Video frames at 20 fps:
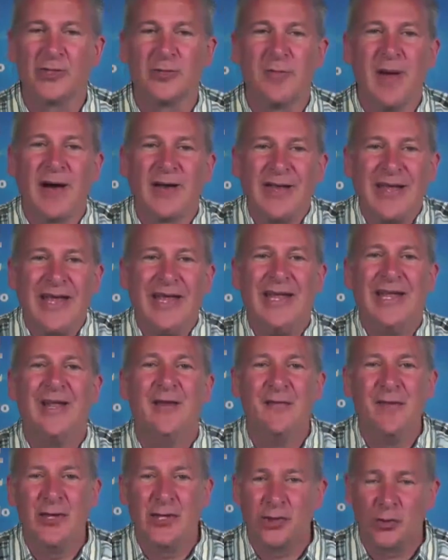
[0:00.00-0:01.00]
It was
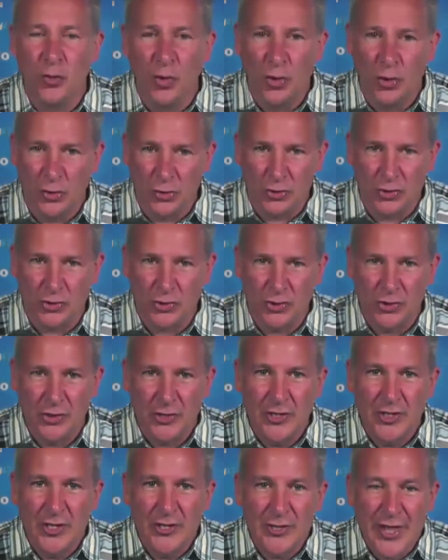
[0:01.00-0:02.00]
about
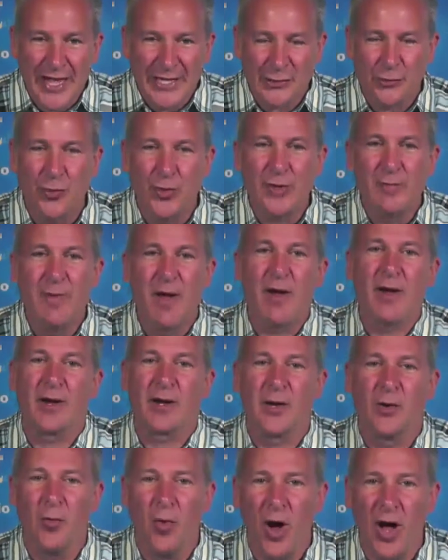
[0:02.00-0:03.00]
individuals. That's what
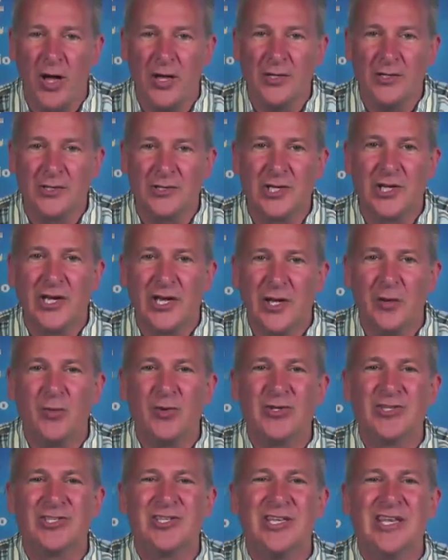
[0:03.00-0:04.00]
America was.
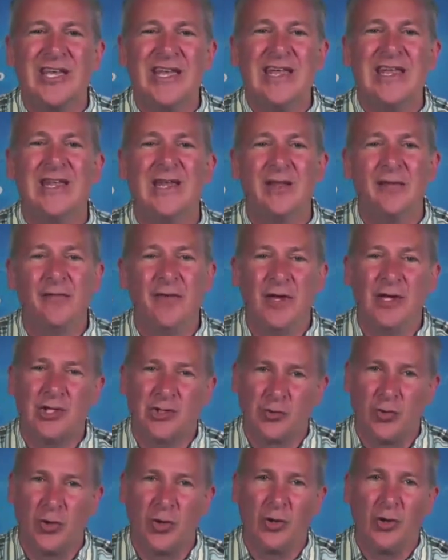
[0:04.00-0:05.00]
It was the
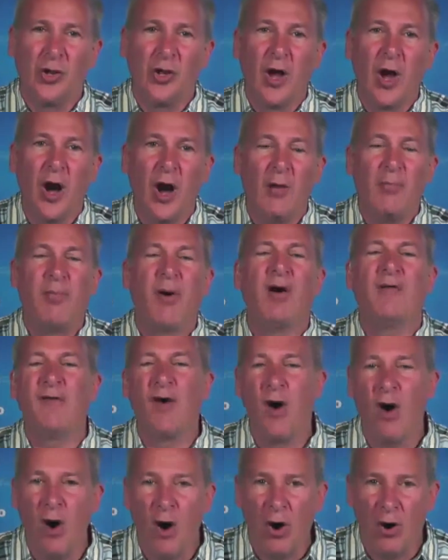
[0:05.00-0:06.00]
individual
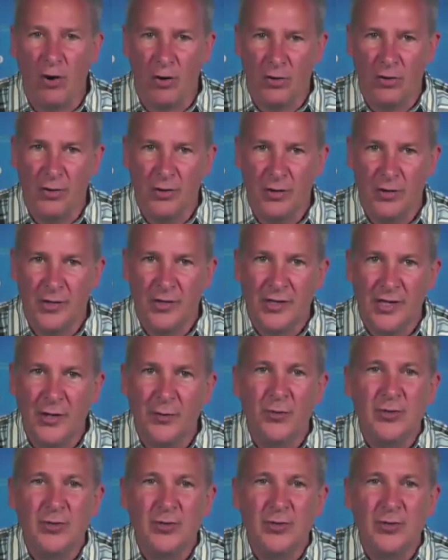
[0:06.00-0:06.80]
above all.